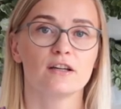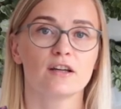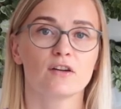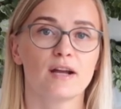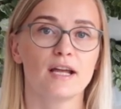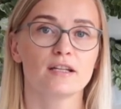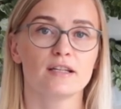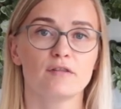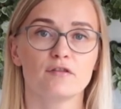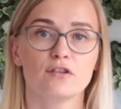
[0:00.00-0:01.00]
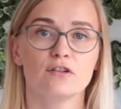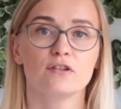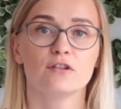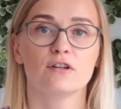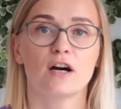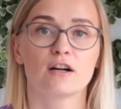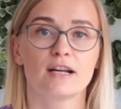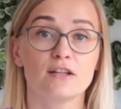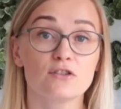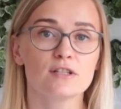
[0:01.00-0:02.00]
great if you are
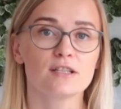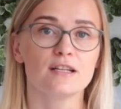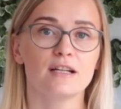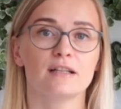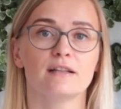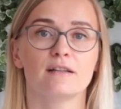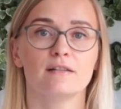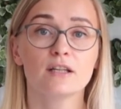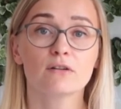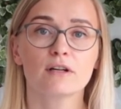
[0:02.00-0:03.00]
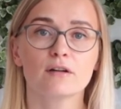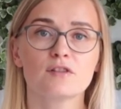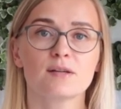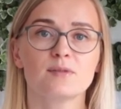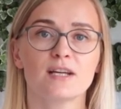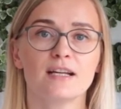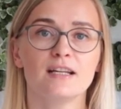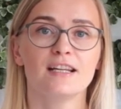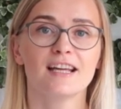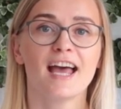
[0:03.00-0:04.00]
interested in the theory of
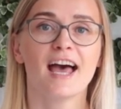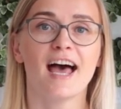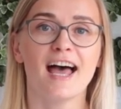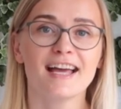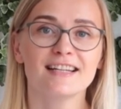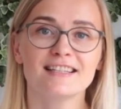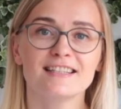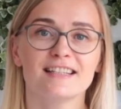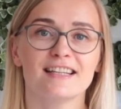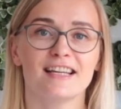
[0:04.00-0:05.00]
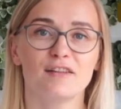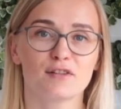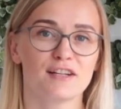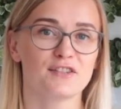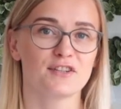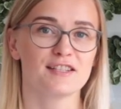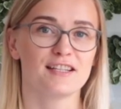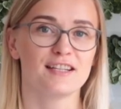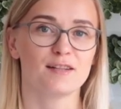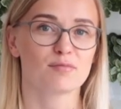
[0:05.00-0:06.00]
subtitling and if you're
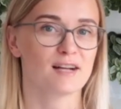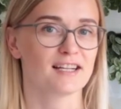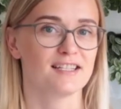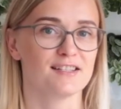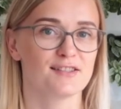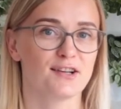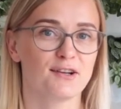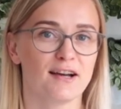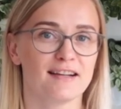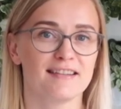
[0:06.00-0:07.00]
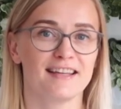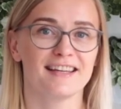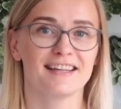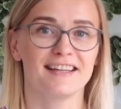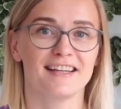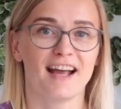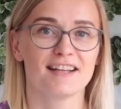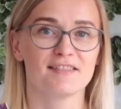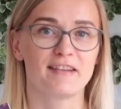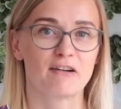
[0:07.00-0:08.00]
interested in practice. So I think it
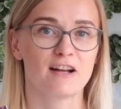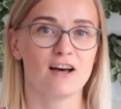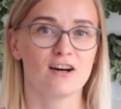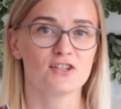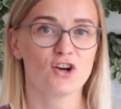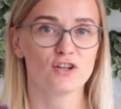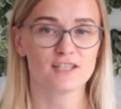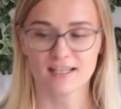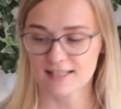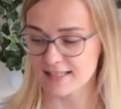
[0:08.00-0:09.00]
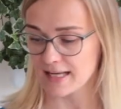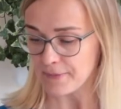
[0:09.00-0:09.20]
has a very large audience